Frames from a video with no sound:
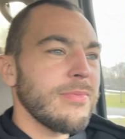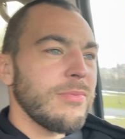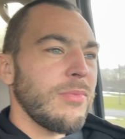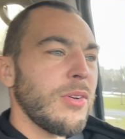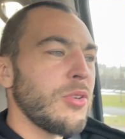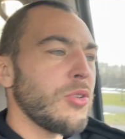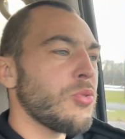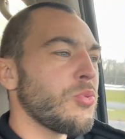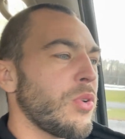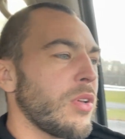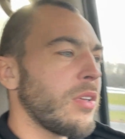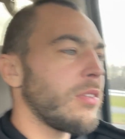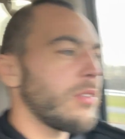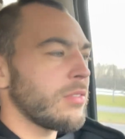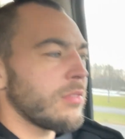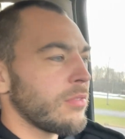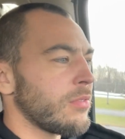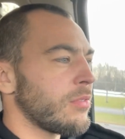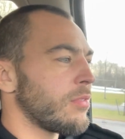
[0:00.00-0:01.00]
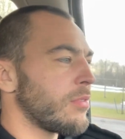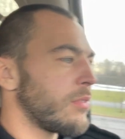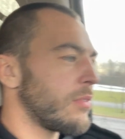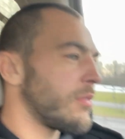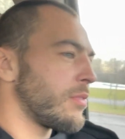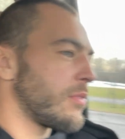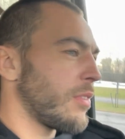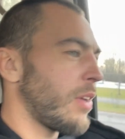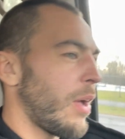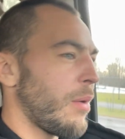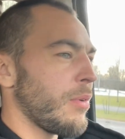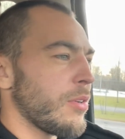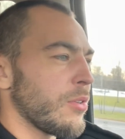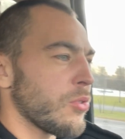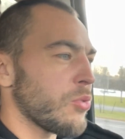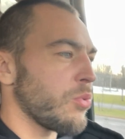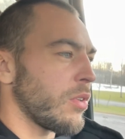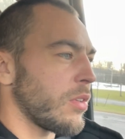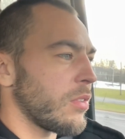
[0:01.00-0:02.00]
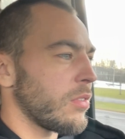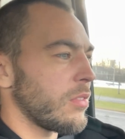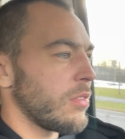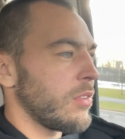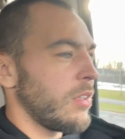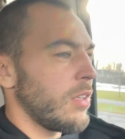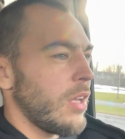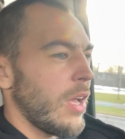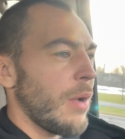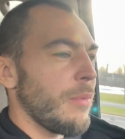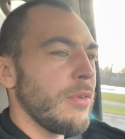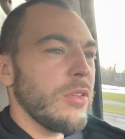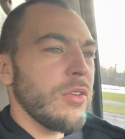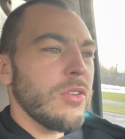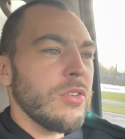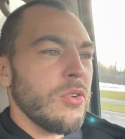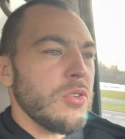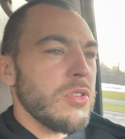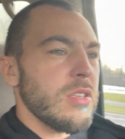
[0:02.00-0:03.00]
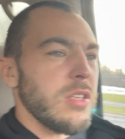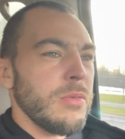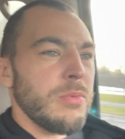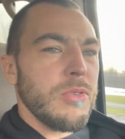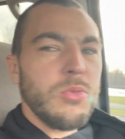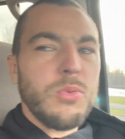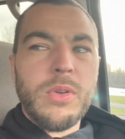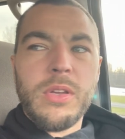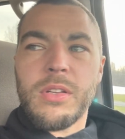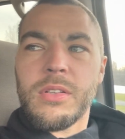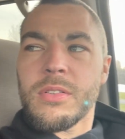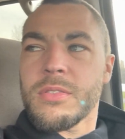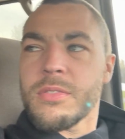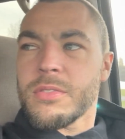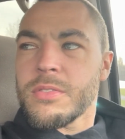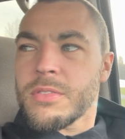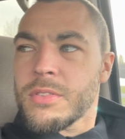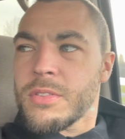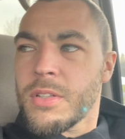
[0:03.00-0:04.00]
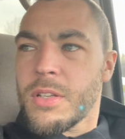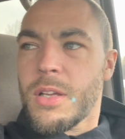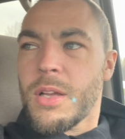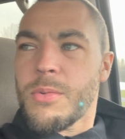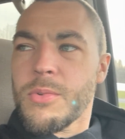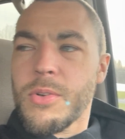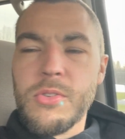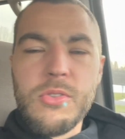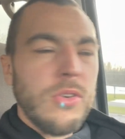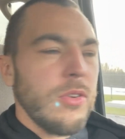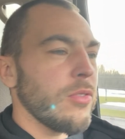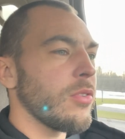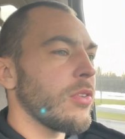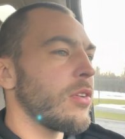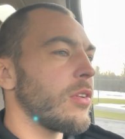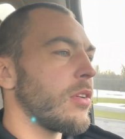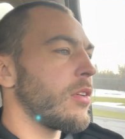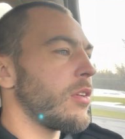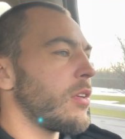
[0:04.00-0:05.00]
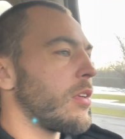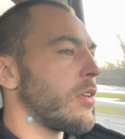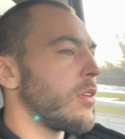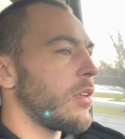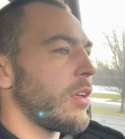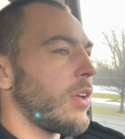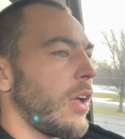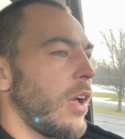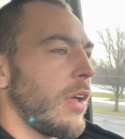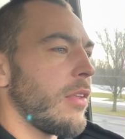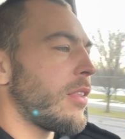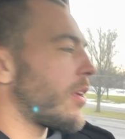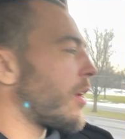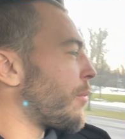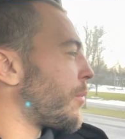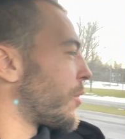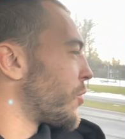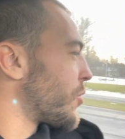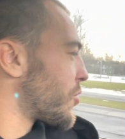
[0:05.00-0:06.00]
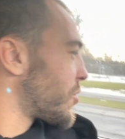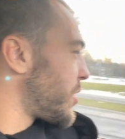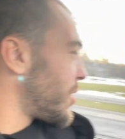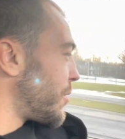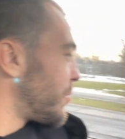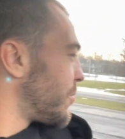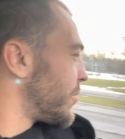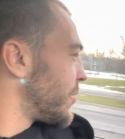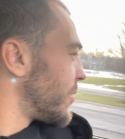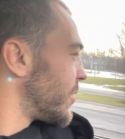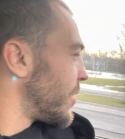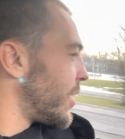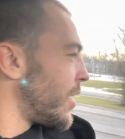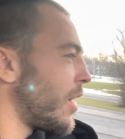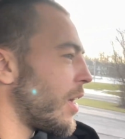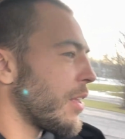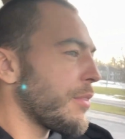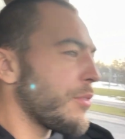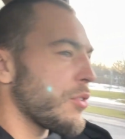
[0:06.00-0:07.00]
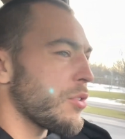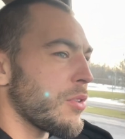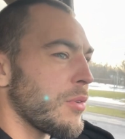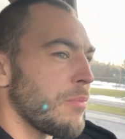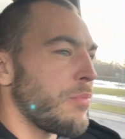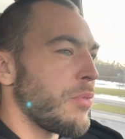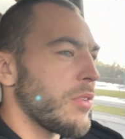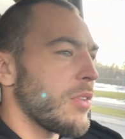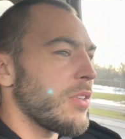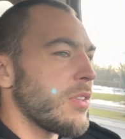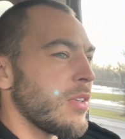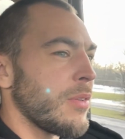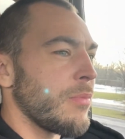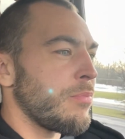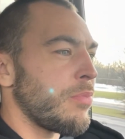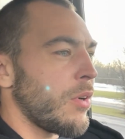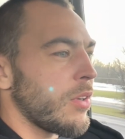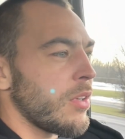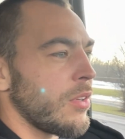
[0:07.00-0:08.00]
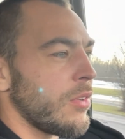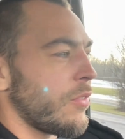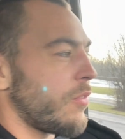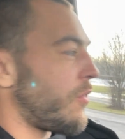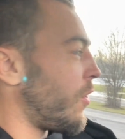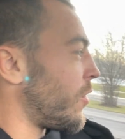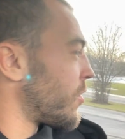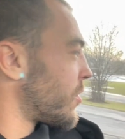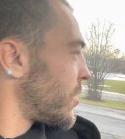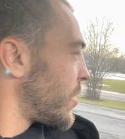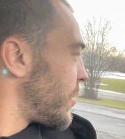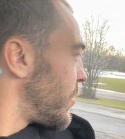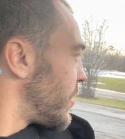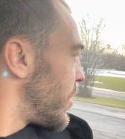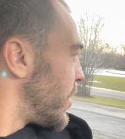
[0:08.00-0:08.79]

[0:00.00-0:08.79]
Wanna go swinging? I wanna go swinging. I'm either gonna go to sleep or swinging. I'm not sure. I don't think I'm gonna go to sleep. I'm just gonna put this thing in park here and fall asleep.